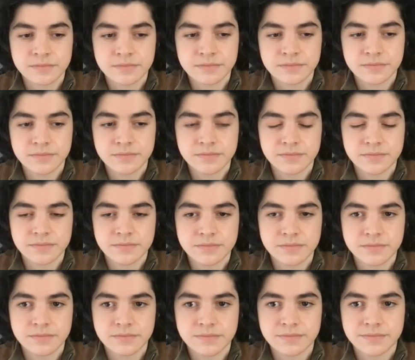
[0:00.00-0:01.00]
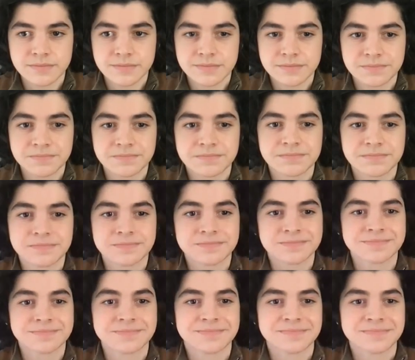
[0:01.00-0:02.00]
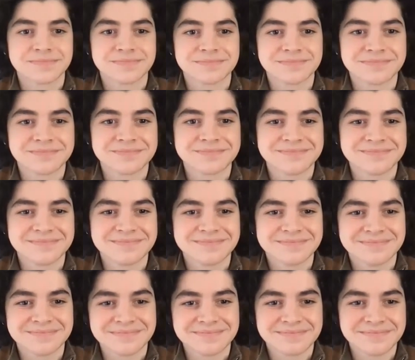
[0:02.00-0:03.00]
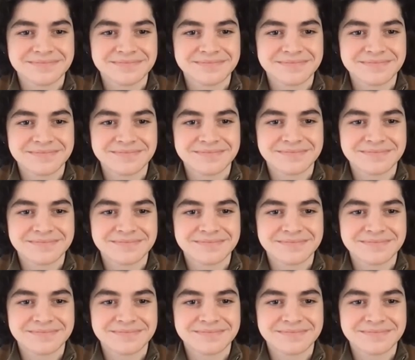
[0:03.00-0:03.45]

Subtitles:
(silent)